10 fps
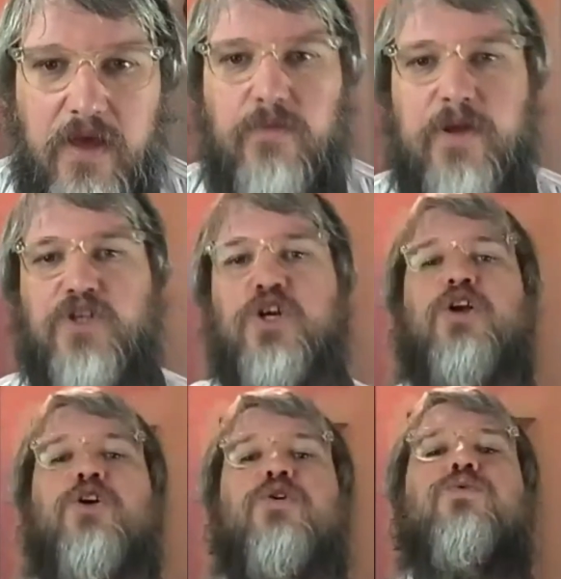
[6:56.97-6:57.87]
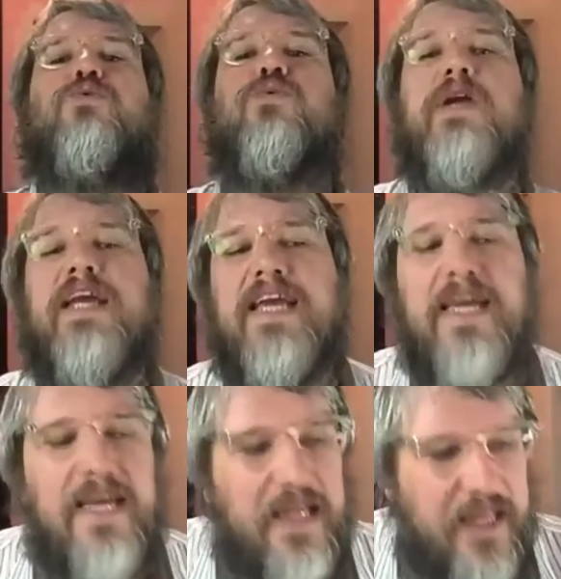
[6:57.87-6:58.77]
which
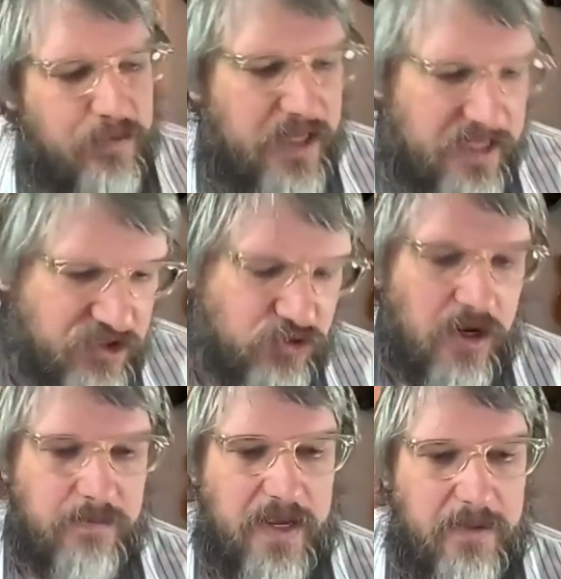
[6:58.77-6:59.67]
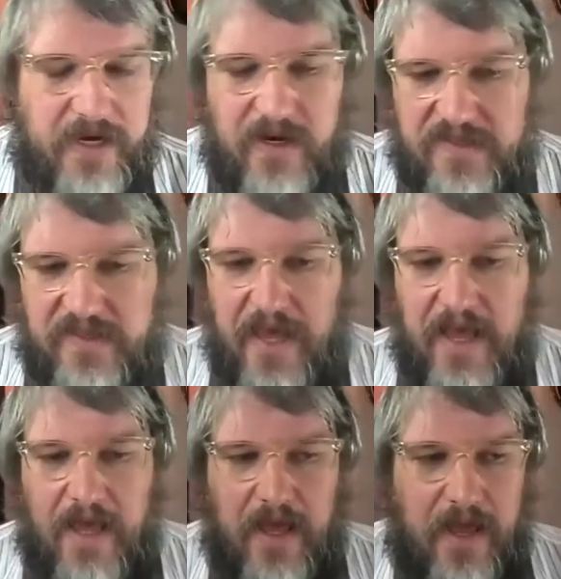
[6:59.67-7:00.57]
really, really struck me, because
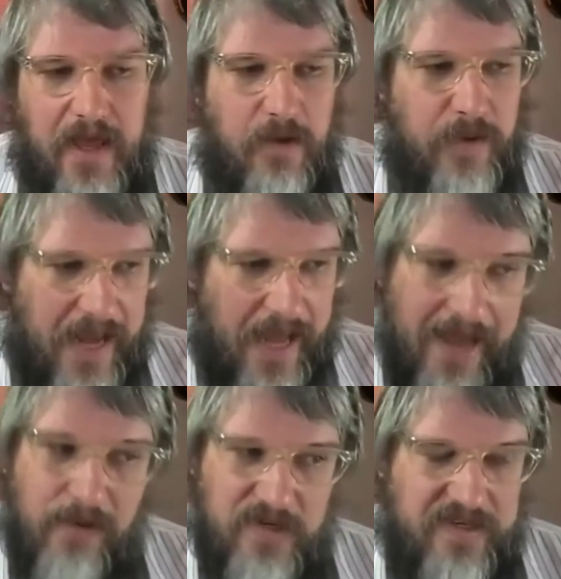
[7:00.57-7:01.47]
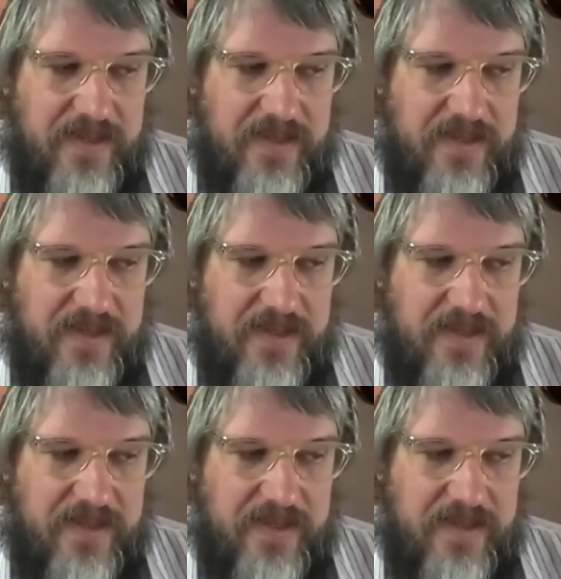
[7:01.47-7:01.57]
when I was in